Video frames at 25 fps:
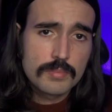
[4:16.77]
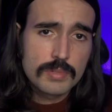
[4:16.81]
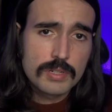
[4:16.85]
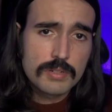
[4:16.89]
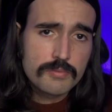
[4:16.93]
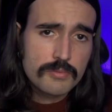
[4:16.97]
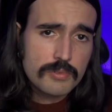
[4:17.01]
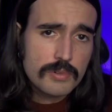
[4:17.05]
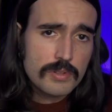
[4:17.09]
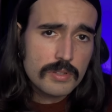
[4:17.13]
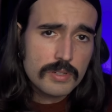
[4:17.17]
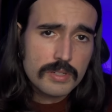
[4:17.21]
But
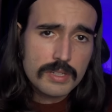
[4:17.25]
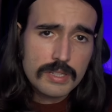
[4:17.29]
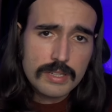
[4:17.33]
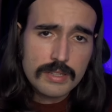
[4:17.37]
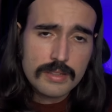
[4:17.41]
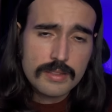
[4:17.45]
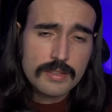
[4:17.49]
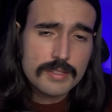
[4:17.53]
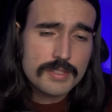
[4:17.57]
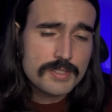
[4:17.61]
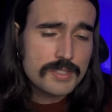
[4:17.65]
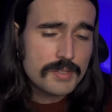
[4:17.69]
if we're looking at
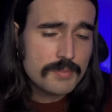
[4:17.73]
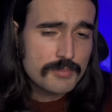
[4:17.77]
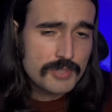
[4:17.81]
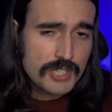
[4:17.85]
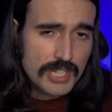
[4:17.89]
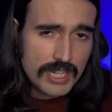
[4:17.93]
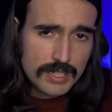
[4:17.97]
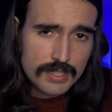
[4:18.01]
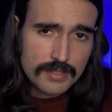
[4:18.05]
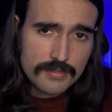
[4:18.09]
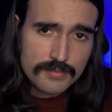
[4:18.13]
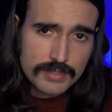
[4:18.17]
things
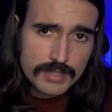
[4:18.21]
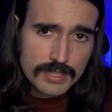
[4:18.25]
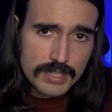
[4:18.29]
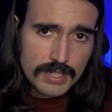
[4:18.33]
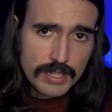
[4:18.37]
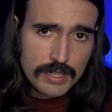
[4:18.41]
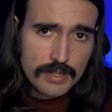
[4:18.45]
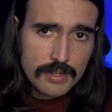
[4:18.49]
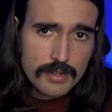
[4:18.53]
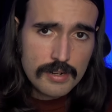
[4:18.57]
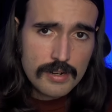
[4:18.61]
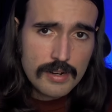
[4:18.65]
objectively
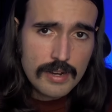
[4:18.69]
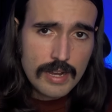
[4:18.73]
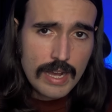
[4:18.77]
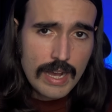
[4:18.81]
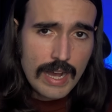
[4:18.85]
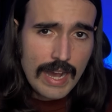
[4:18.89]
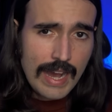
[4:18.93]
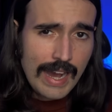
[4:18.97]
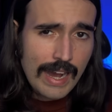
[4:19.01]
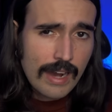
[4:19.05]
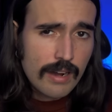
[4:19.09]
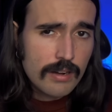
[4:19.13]
here,
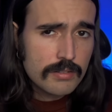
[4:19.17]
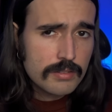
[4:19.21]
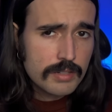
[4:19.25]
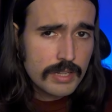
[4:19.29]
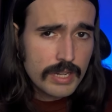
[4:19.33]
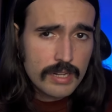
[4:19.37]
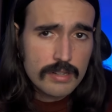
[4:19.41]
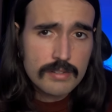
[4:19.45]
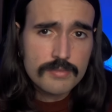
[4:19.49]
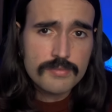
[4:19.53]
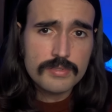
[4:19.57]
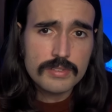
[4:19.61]
how
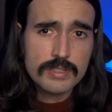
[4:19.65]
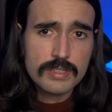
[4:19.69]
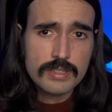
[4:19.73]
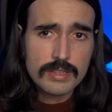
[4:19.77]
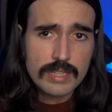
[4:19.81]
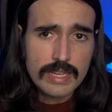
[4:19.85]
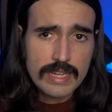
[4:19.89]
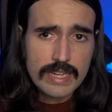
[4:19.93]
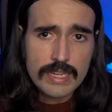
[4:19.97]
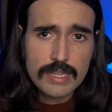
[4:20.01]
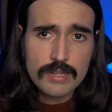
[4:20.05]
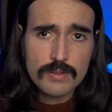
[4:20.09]
carefully
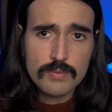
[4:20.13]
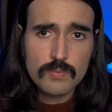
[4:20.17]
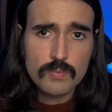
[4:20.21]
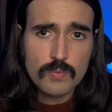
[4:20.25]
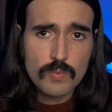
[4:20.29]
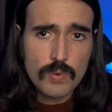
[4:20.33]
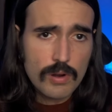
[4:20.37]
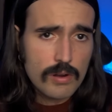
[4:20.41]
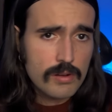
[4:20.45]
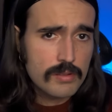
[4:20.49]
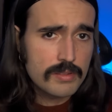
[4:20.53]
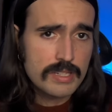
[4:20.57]
laid
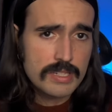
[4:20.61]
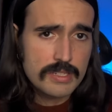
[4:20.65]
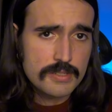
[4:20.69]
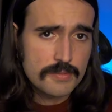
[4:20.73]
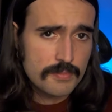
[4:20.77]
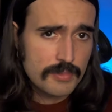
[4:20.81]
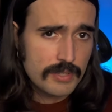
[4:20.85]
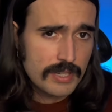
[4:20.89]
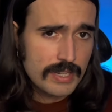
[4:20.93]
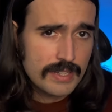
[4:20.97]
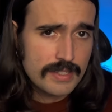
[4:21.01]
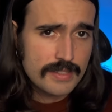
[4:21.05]
were these
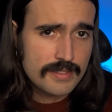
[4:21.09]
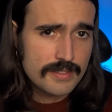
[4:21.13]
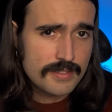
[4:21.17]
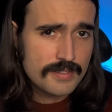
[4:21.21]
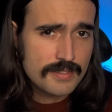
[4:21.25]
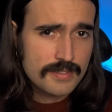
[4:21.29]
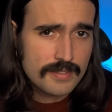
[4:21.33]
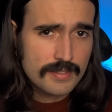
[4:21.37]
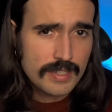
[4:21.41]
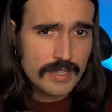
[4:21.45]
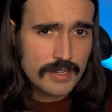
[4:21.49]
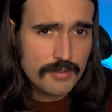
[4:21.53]

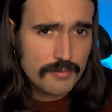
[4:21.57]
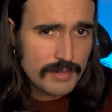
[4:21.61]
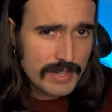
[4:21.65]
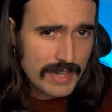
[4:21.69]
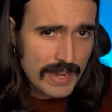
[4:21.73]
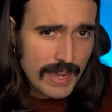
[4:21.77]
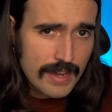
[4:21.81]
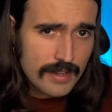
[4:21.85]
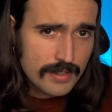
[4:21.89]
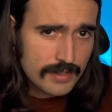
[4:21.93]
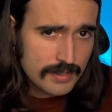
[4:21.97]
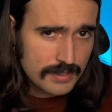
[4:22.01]
plans in
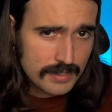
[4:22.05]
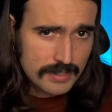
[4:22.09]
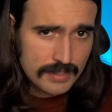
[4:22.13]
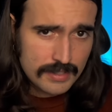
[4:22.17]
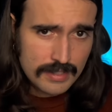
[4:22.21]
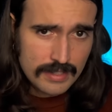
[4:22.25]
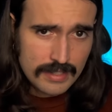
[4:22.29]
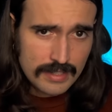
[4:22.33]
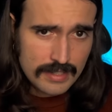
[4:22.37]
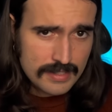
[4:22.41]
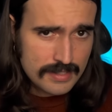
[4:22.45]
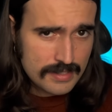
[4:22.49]
reality?
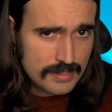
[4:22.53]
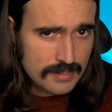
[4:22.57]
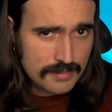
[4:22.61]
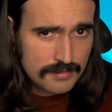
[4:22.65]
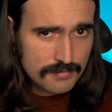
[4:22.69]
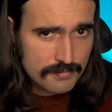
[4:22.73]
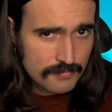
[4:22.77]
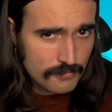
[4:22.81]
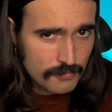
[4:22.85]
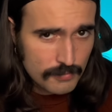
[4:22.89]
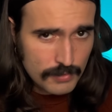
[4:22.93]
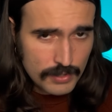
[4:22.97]
Is it
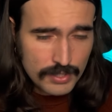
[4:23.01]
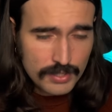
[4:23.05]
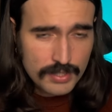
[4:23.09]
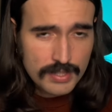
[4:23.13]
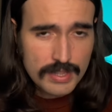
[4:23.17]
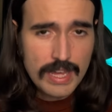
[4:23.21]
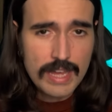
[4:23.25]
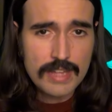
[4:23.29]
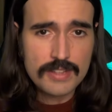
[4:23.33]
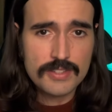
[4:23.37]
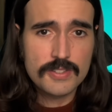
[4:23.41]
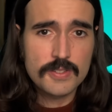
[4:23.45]
really
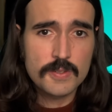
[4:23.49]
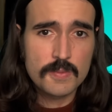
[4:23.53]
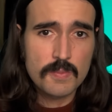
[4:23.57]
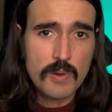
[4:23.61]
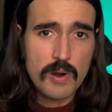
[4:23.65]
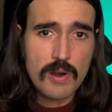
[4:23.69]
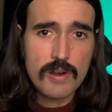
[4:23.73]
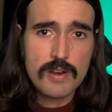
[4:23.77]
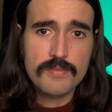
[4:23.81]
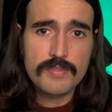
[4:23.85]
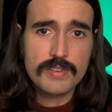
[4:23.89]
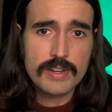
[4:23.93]
that
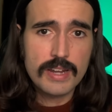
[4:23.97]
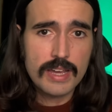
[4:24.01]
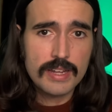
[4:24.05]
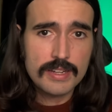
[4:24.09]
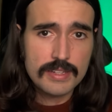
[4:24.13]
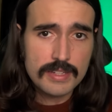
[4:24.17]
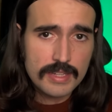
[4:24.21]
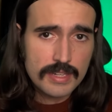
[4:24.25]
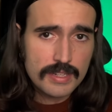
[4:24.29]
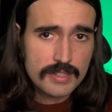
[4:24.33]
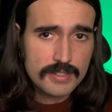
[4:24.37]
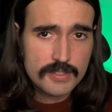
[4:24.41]
smart of an
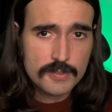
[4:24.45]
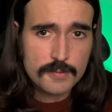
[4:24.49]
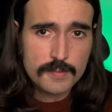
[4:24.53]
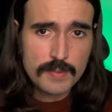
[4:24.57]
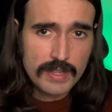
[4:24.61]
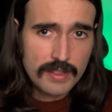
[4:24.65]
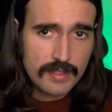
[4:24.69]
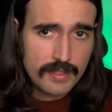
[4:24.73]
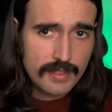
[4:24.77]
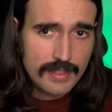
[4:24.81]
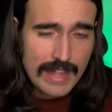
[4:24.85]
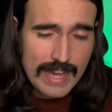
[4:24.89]
idea to
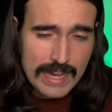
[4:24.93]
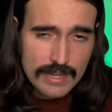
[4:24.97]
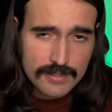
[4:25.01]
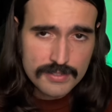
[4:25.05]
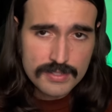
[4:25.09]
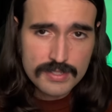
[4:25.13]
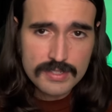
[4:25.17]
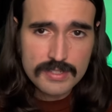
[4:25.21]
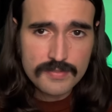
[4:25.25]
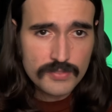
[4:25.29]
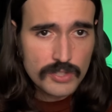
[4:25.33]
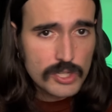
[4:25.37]
spend
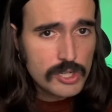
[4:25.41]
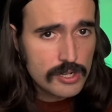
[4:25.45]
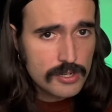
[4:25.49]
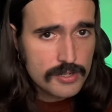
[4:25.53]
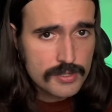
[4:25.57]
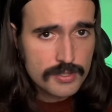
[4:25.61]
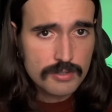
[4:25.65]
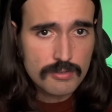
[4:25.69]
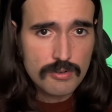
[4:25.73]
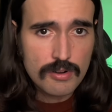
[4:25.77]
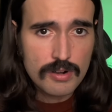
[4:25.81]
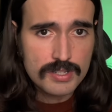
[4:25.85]
thousands of
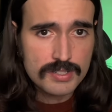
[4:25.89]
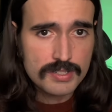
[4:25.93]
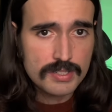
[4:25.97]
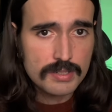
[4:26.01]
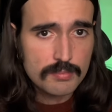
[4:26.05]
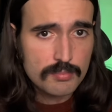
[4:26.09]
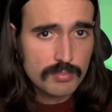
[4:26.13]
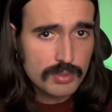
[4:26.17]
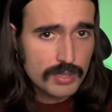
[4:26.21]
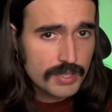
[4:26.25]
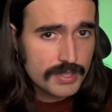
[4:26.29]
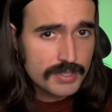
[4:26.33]
years
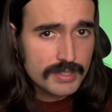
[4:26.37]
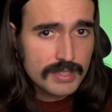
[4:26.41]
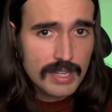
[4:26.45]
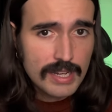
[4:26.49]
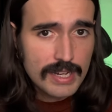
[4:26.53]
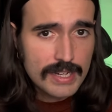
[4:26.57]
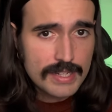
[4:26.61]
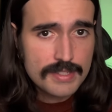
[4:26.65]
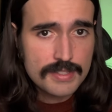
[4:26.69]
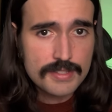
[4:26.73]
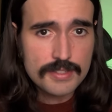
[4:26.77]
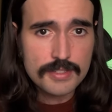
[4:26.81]
crossing
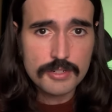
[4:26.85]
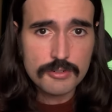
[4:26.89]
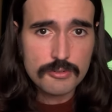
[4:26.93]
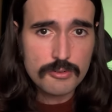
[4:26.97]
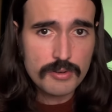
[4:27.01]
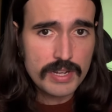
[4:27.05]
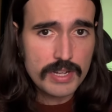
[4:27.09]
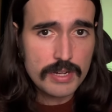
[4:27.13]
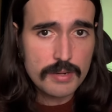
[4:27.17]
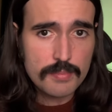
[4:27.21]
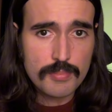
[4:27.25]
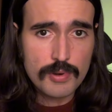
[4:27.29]
bloodlines to
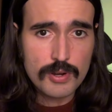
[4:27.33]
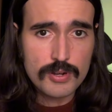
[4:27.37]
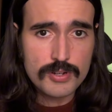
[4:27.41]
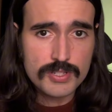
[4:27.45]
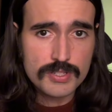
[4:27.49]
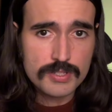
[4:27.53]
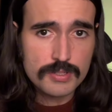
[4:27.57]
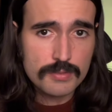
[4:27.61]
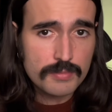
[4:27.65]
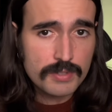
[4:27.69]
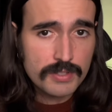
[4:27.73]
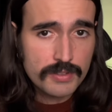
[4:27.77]
create a
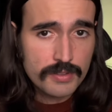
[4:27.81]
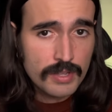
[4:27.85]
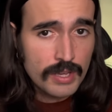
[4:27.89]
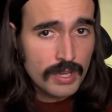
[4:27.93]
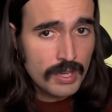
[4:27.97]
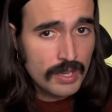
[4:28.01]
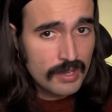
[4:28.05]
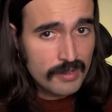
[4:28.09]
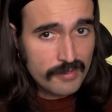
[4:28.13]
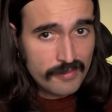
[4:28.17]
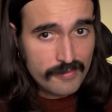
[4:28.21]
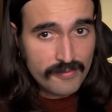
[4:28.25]
person with
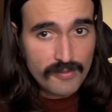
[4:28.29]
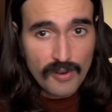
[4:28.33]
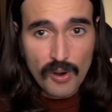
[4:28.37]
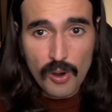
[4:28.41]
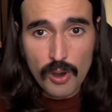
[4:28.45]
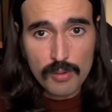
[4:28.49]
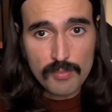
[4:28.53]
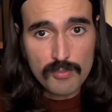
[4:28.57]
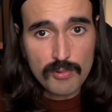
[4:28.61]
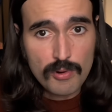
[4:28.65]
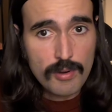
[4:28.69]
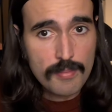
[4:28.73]

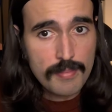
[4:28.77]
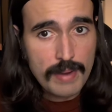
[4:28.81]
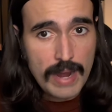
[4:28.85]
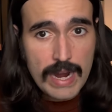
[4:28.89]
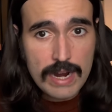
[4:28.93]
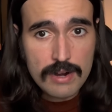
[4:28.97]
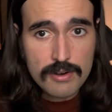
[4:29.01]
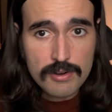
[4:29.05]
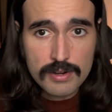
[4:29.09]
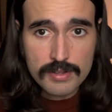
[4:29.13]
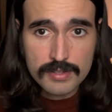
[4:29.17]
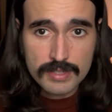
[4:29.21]
far more
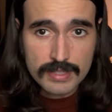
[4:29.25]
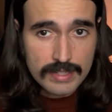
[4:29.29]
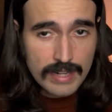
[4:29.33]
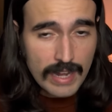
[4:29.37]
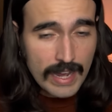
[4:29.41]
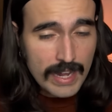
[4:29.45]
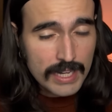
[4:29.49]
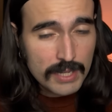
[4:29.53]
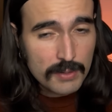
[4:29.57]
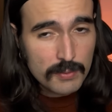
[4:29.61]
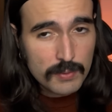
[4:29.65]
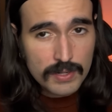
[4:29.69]
power than
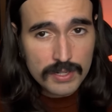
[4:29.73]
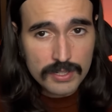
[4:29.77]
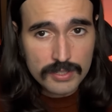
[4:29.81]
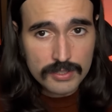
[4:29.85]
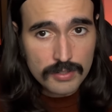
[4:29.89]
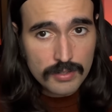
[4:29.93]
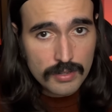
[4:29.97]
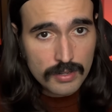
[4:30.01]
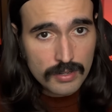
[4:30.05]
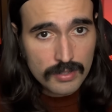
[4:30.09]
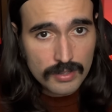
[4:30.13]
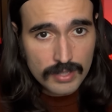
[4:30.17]
anyone in
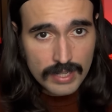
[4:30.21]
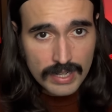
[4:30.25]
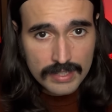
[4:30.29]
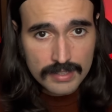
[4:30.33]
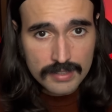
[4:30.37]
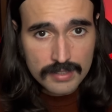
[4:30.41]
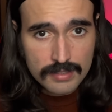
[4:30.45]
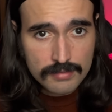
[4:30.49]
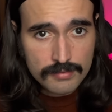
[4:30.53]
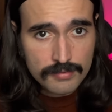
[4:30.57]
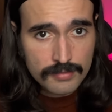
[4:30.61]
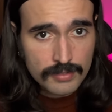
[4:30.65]
your
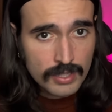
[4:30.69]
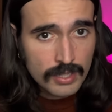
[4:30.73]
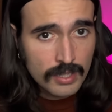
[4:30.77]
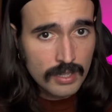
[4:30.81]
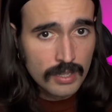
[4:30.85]
collective?